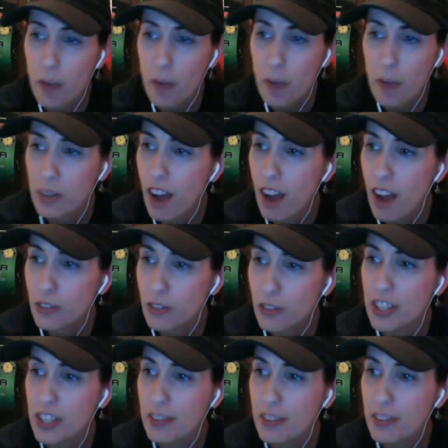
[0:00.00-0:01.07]
We're at a golf course.
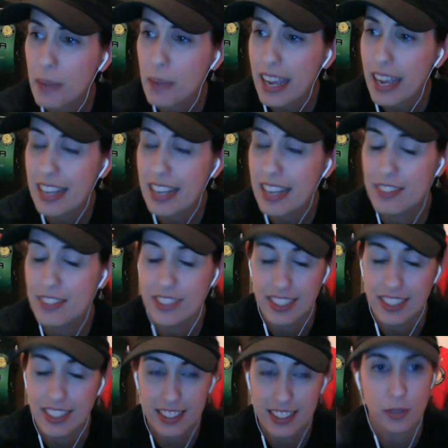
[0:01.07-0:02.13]
You have to behave," and it
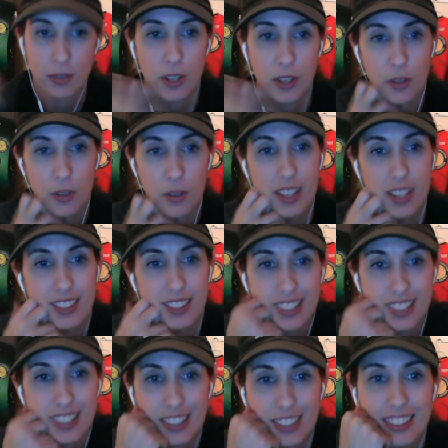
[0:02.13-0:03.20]
doesn't work well.
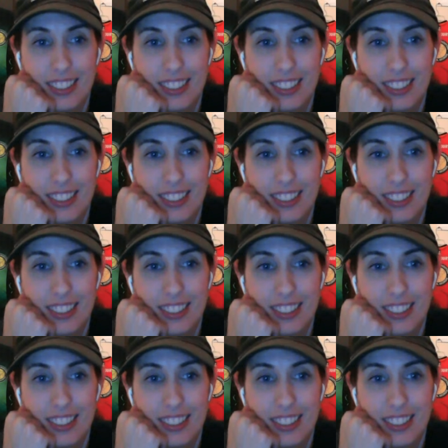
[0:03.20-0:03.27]
So